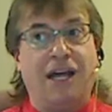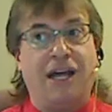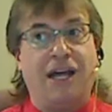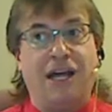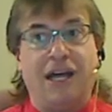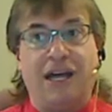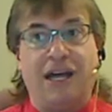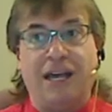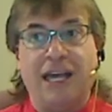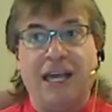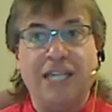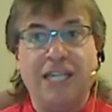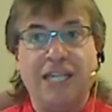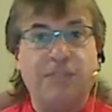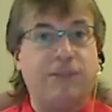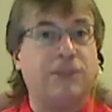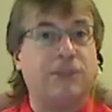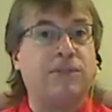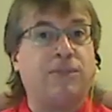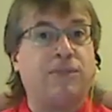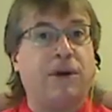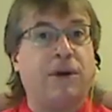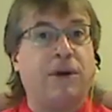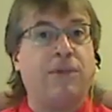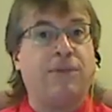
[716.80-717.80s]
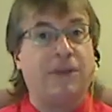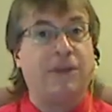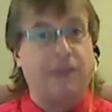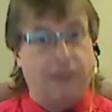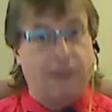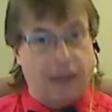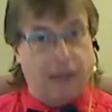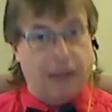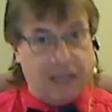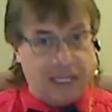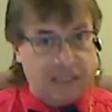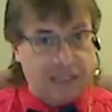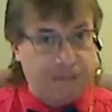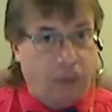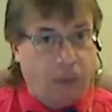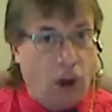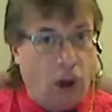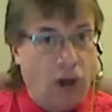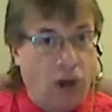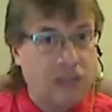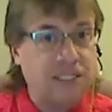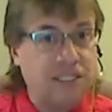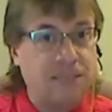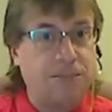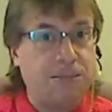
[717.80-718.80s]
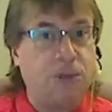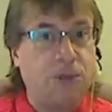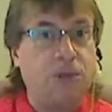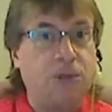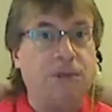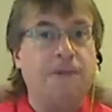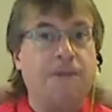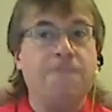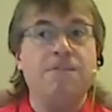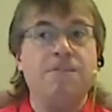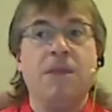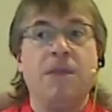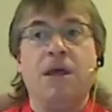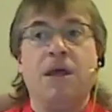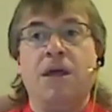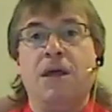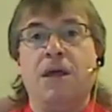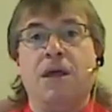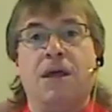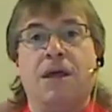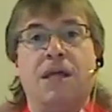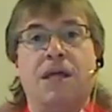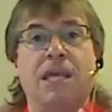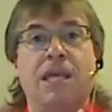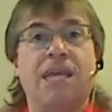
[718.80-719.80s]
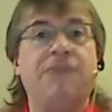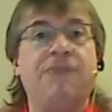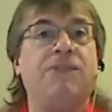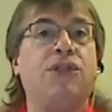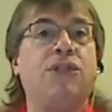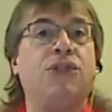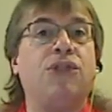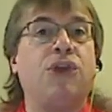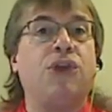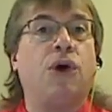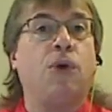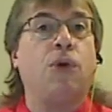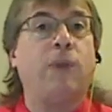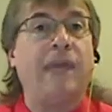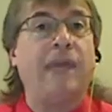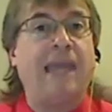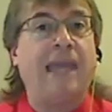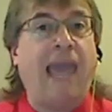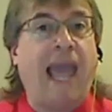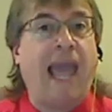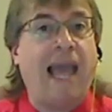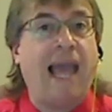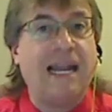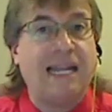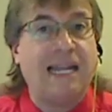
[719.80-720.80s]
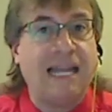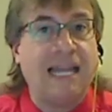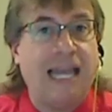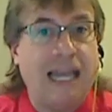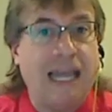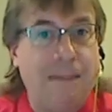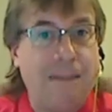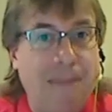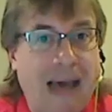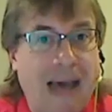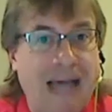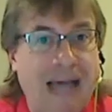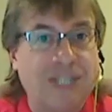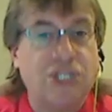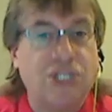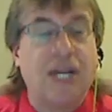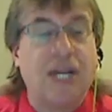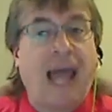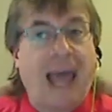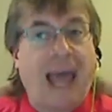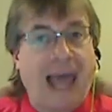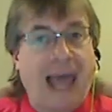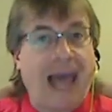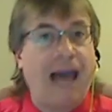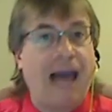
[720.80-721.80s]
is possible, even though we can't imagine how